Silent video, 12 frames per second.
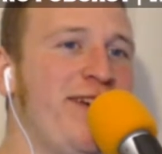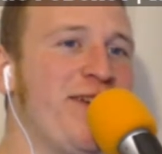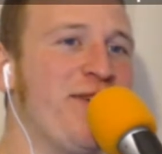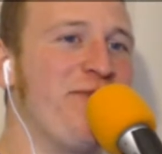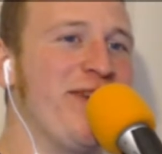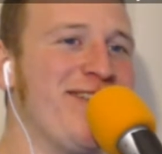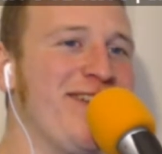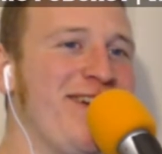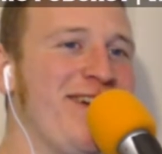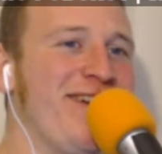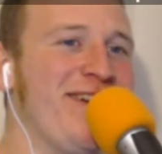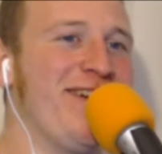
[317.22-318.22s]
but
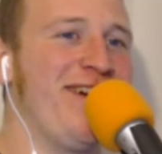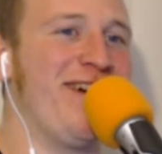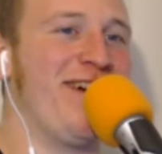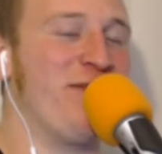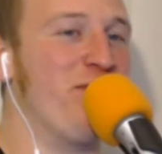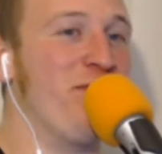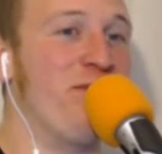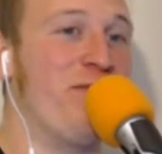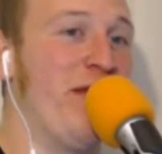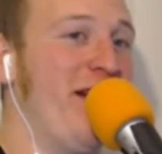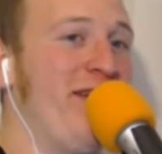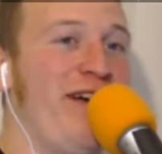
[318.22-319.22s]
uh, um, but
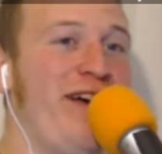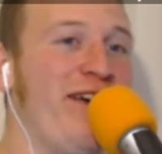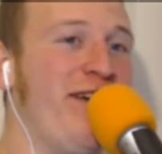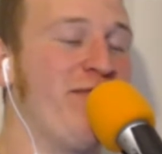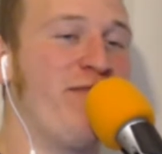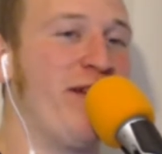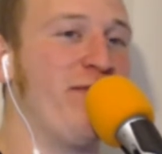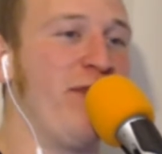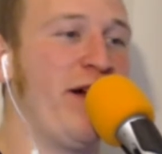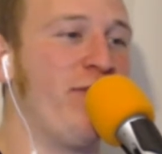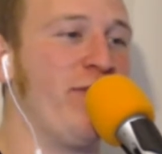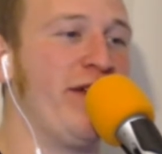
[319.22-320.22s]
yeah, I, I
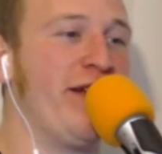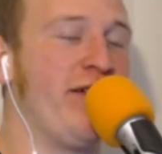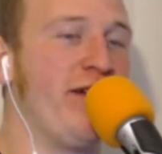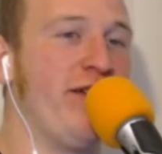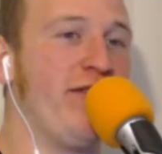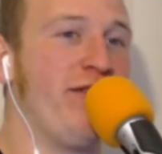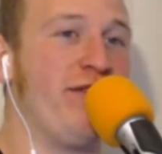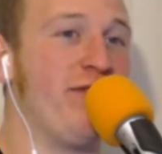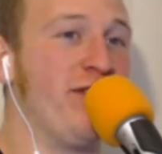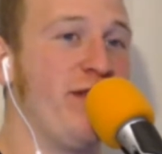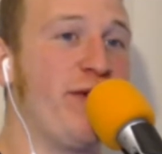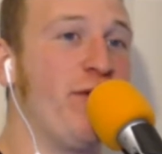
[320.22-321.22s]
I went down kind of the,
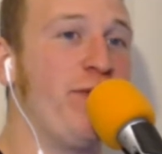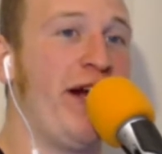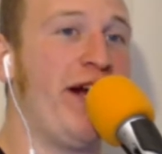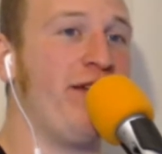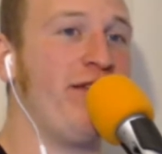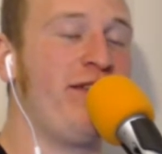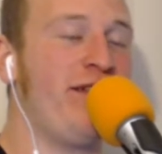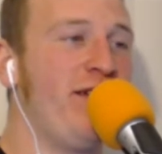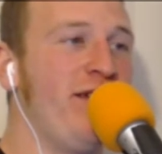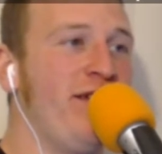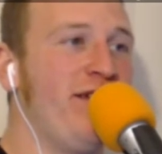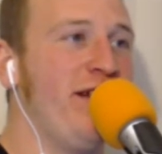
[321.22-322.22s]
the typical path
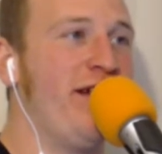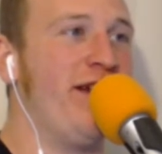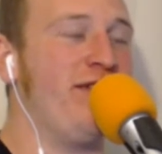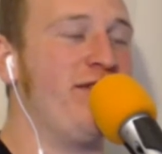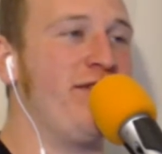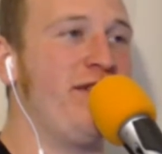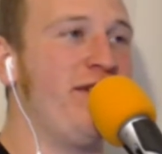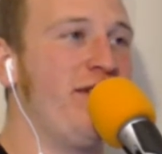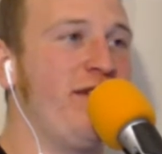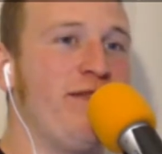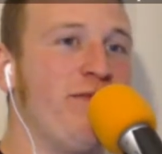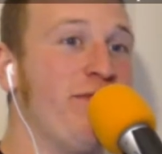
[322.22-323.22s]
and
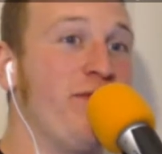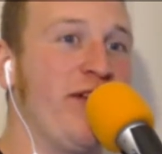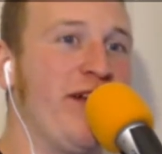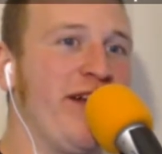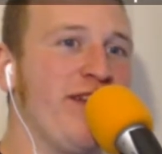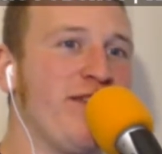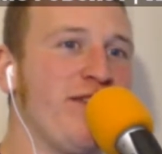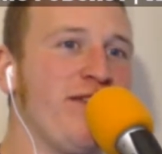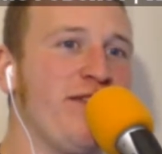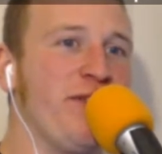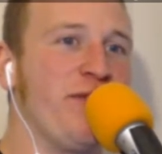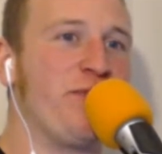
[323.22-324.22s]
um, then I guess
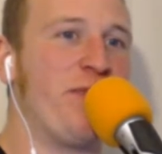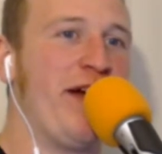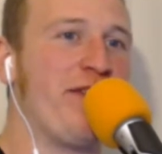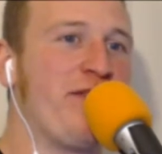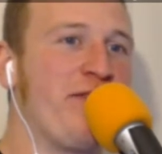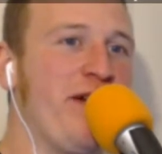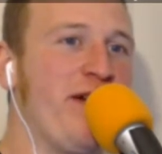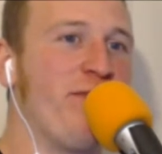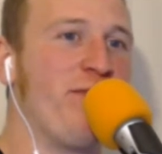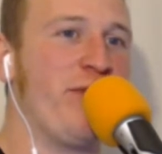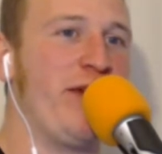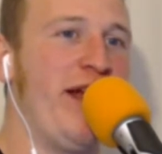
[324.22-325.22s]
the path got
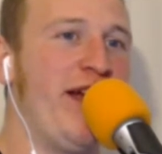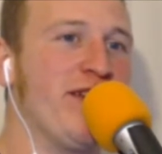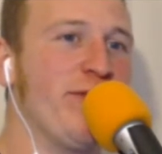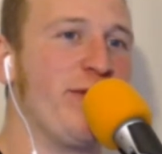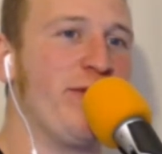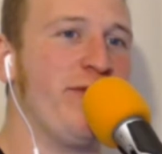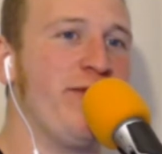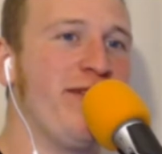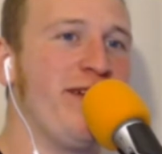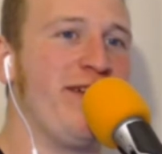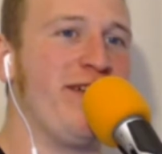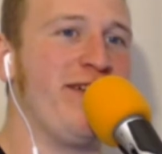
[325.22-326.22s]
pretty atypical
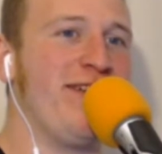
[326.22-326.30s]
uh,